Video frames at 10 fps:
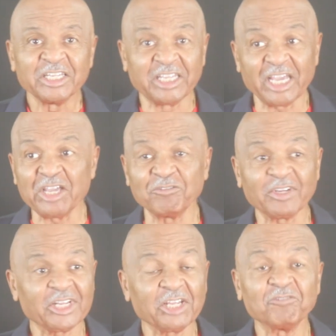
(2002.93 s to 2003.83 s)
David
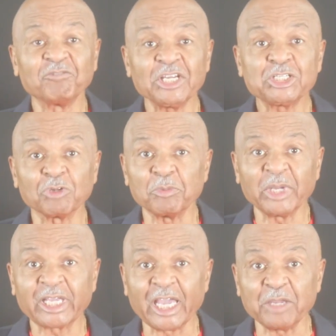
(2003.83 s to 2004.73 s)
eventually
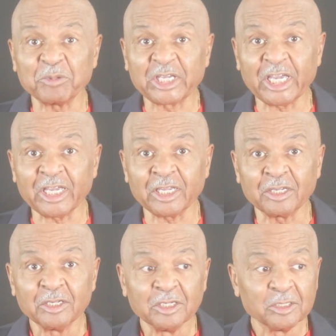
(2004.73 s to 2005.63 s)
became
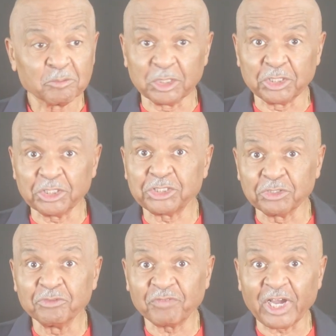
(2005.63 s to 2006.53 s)
king, but did
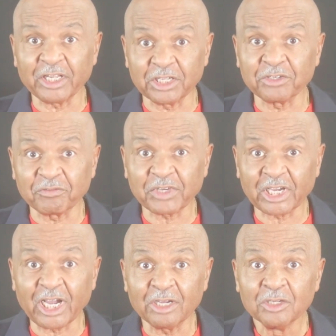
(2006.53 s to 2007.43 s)
you figure
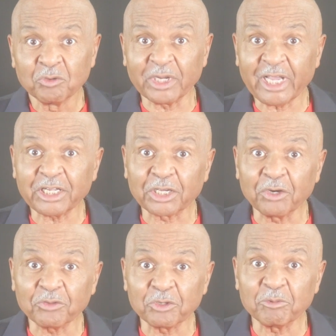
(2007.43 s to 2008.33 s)
out what he had to
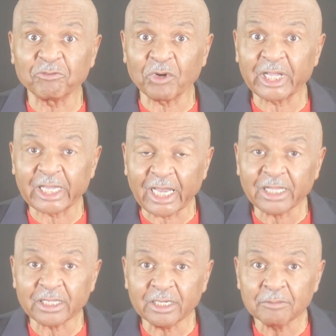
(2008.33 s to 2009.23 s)
go through before he
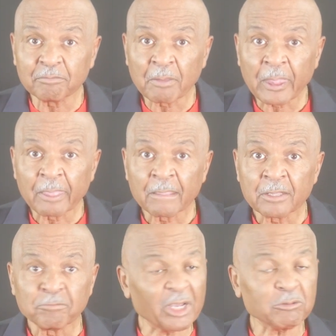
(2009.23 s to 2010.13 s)
got there?
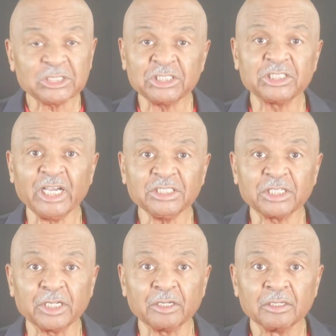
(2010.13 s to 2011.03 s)
That was his
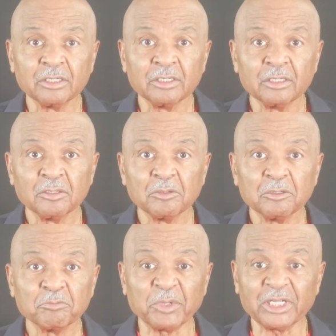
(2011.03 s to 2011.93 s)
destiny.
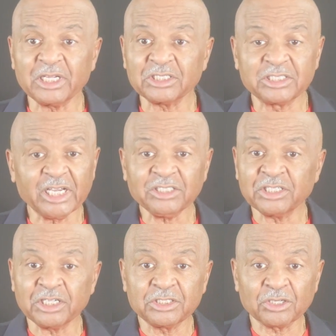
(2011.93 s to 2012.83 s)
But his
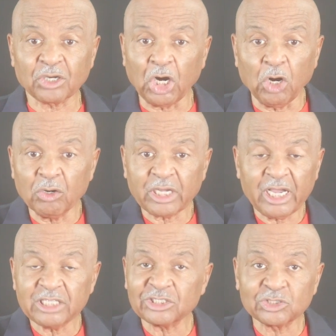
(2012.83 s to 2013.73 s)
destiny took all
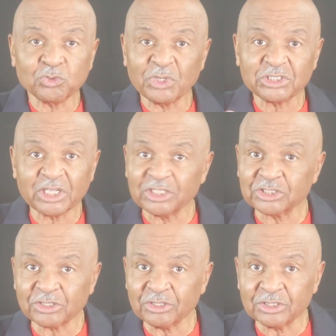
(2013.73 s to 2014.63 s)
kinds of twists and
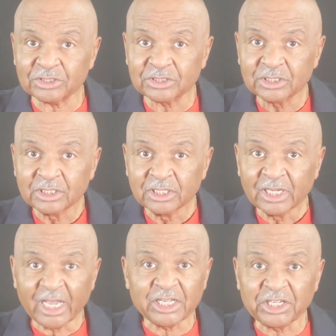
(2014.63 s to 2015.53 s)
turns
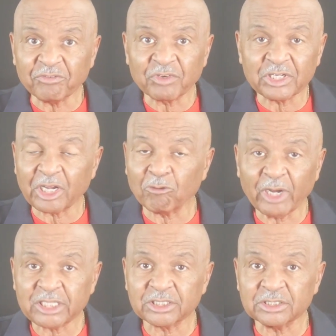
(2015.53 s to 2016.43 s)
and different
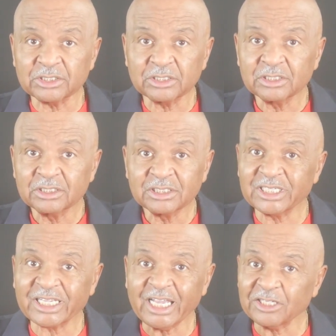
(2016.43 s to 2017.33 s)
directions to
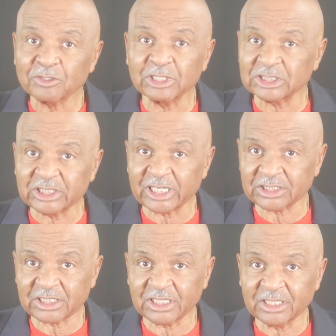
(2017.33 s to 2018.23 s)
get to his
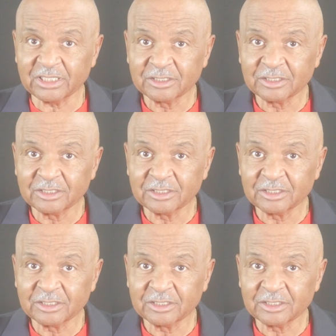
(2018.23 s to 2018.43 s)
destiny.